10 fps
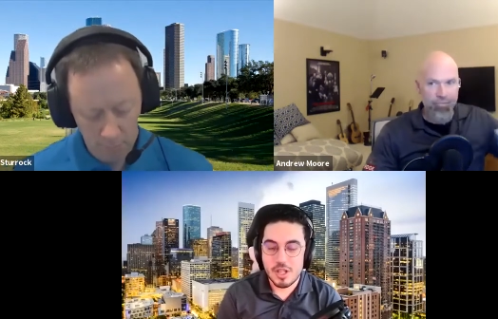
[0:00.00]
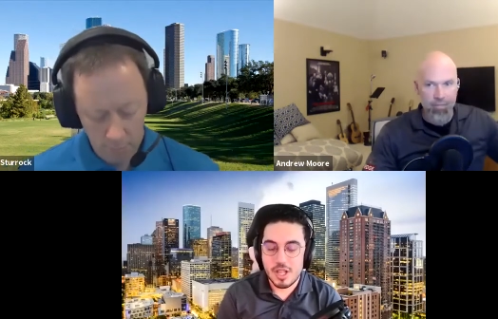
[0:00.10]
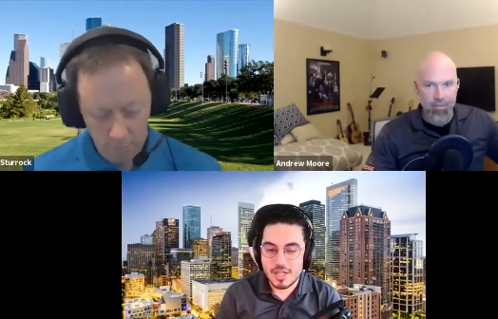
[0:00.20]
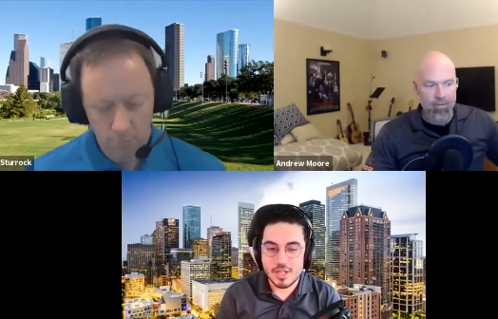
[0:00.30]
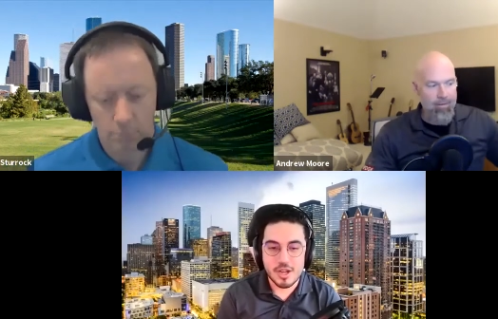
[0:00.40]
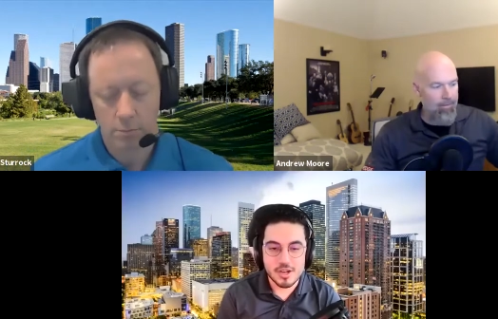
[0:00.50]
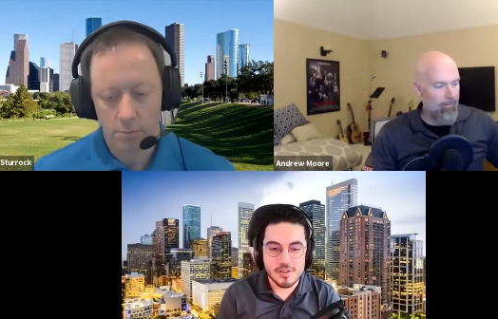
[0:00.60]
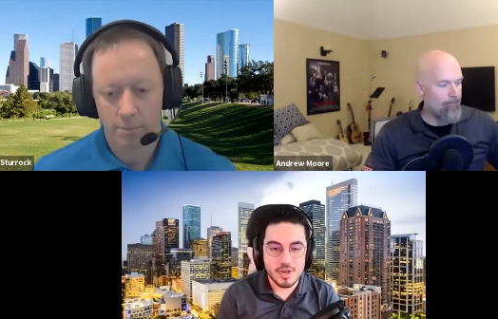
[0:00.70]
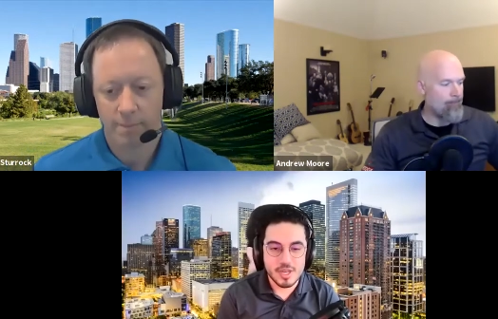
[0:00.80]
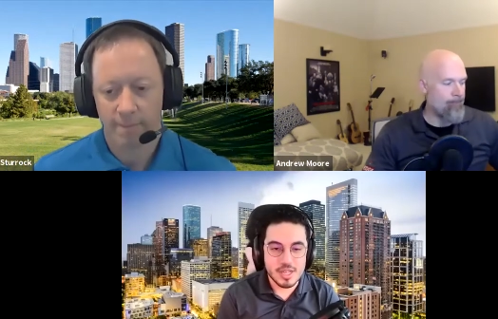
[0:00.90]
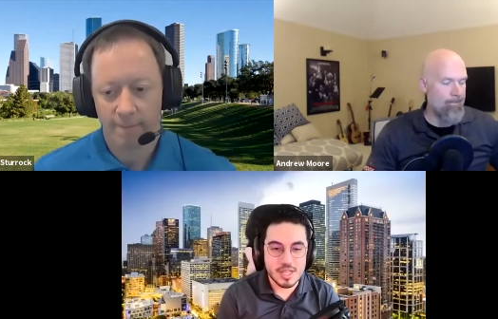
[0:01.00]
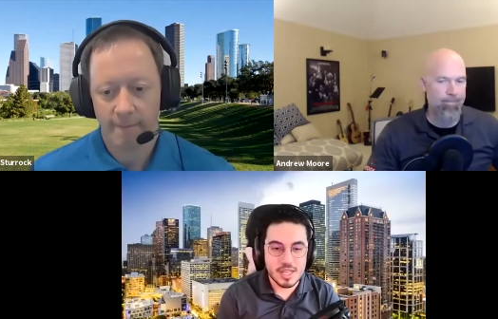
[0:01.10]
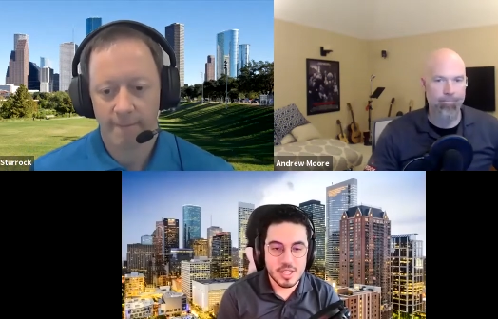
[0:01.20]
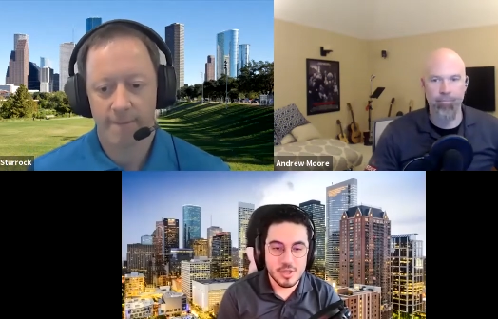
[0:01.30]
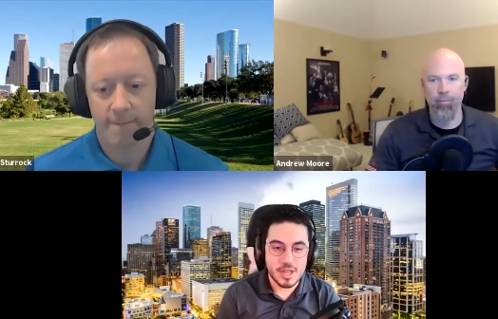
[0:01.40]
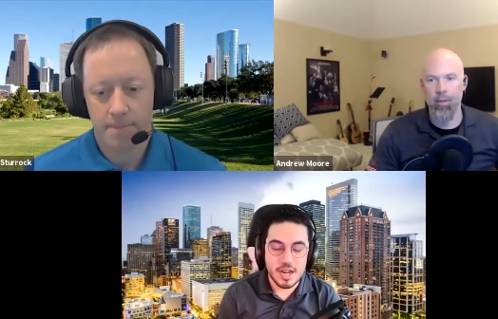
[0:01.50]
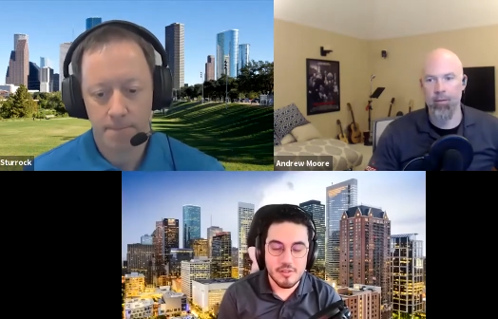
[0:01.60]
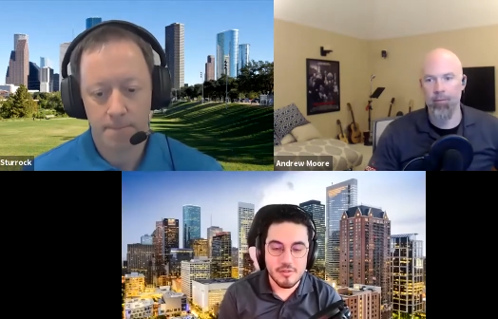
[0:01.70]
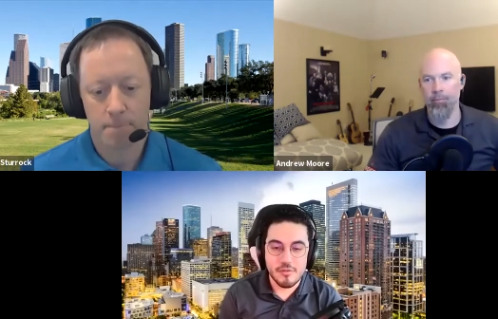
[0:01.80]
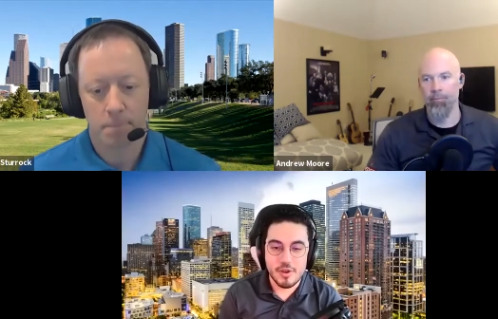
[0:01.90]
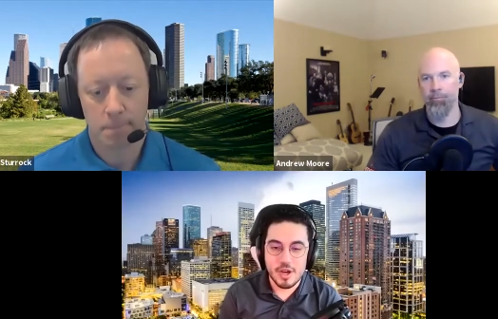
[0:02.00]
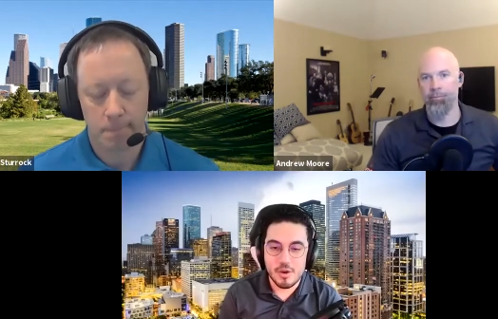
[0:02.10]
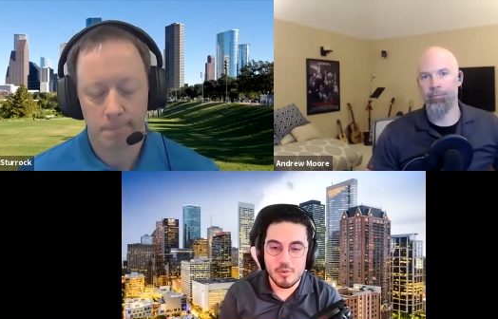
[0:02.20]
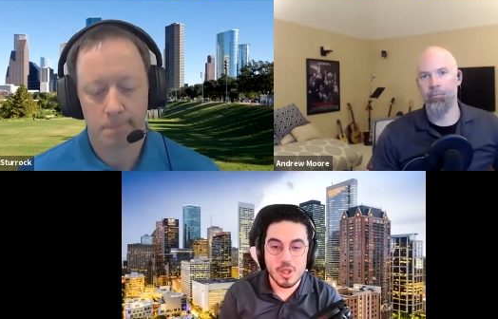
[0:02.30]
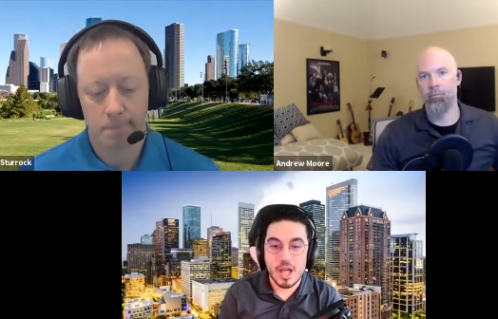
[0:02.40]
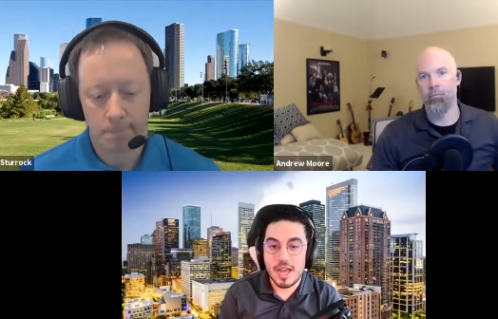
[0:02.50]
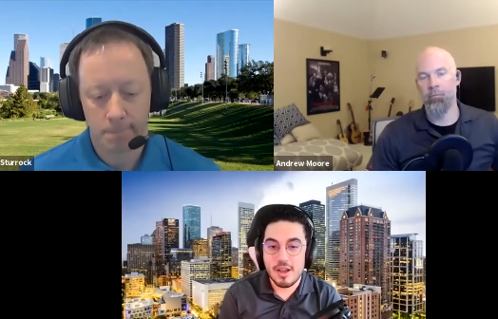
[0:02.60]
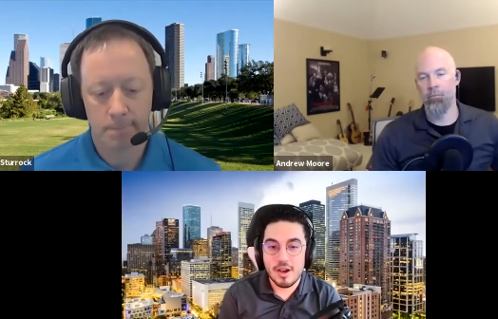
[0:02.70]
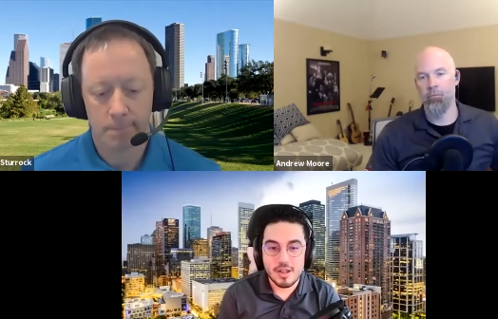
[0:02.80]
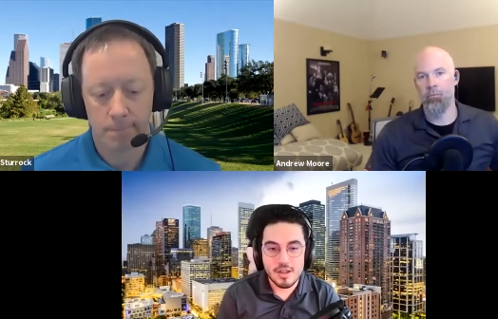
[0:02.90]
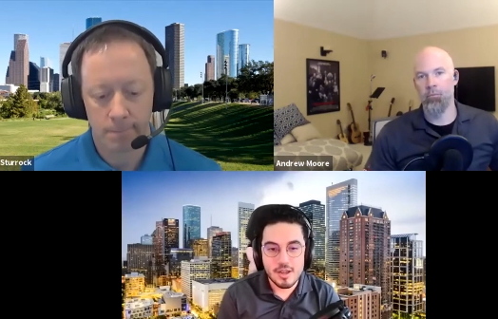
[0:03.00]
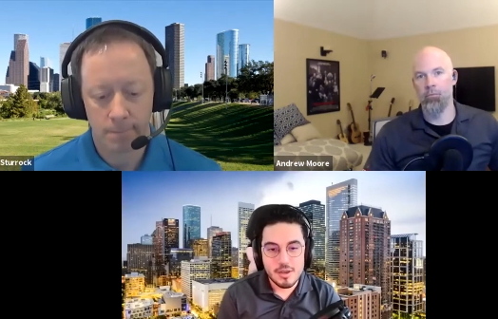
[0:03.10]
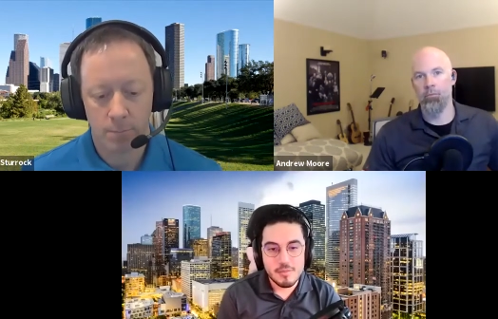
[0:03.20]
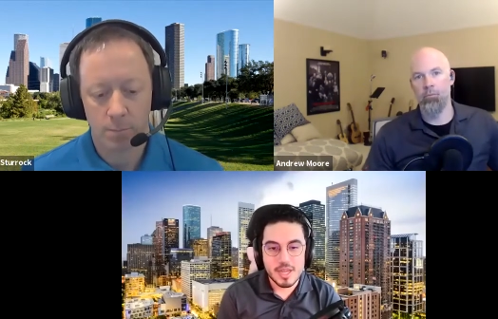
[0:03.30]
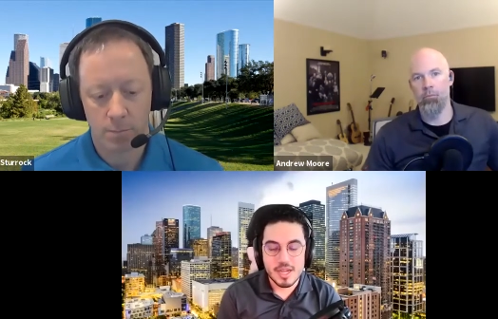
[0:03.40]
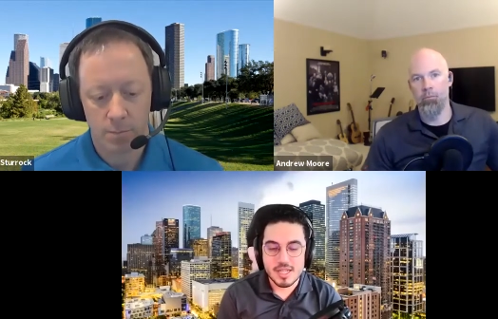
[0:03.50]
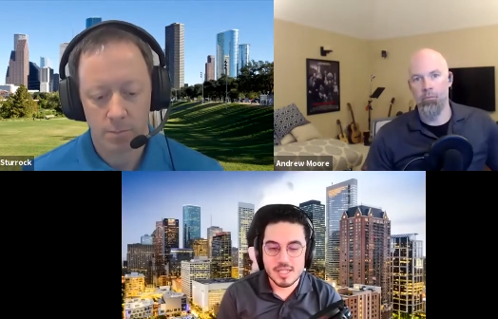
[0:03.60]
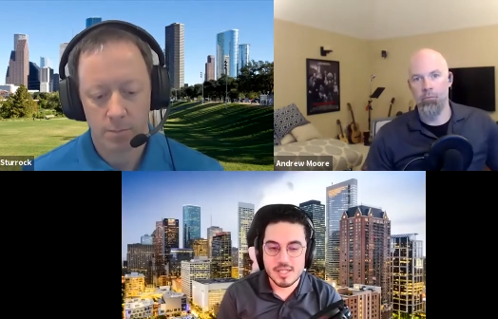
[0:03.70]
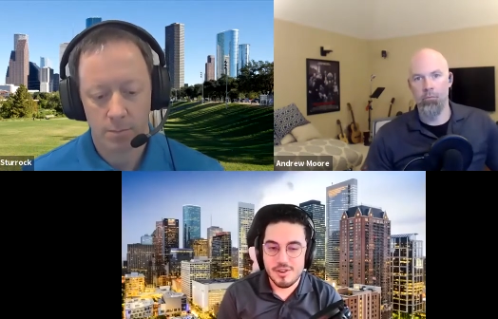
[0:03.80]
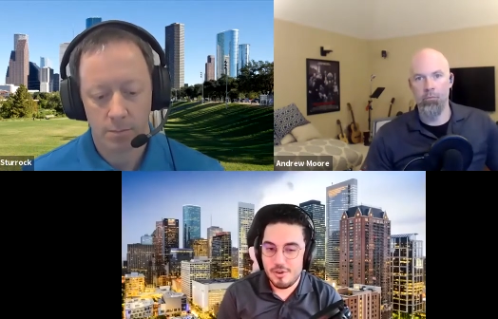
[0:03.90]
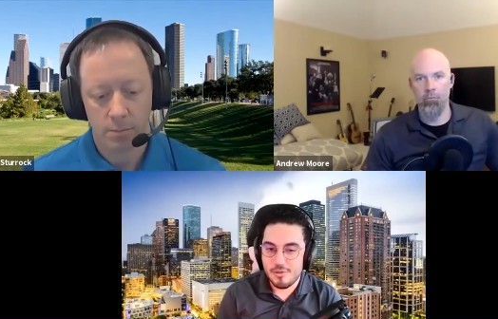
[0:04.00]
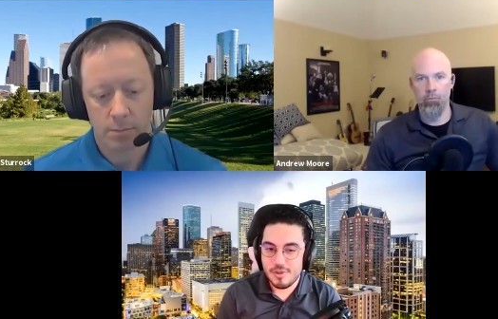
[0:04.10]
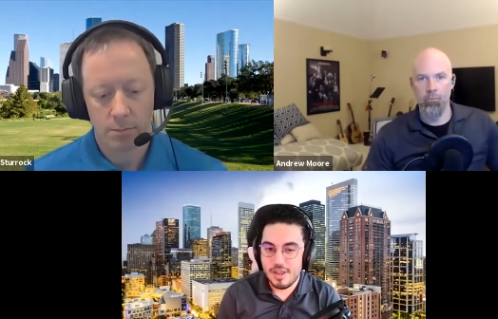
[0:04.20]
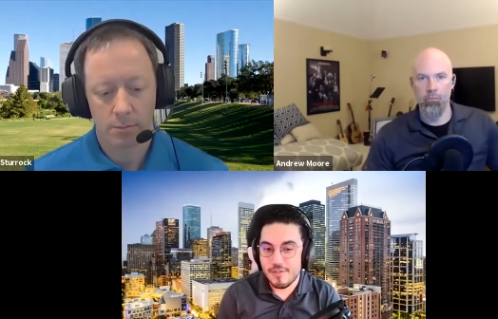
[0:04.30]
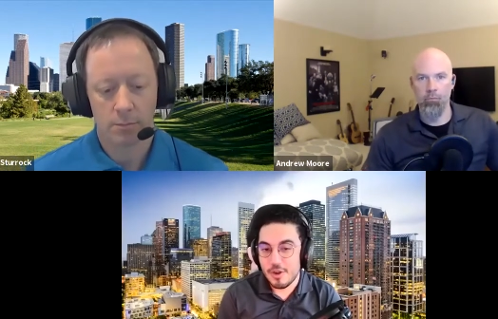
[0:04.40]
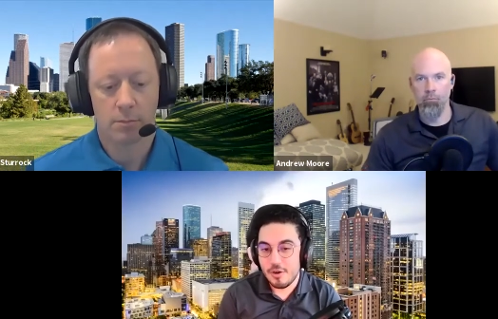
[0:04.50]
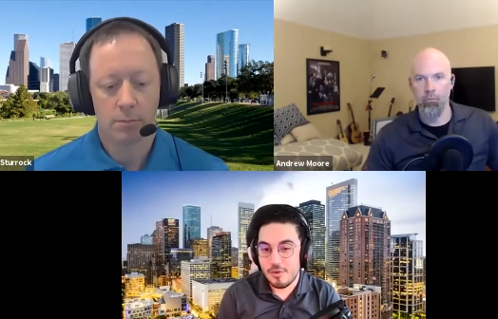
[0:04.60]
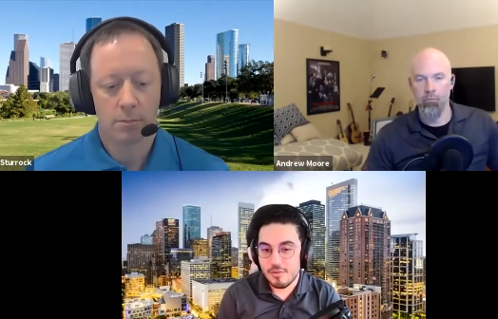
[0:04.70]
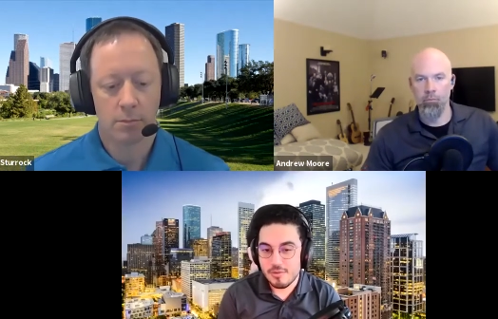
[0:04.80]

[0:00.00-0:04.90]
Speaker 1: lot of deductive reasoning that you can kind of uh, rely on because you know if you know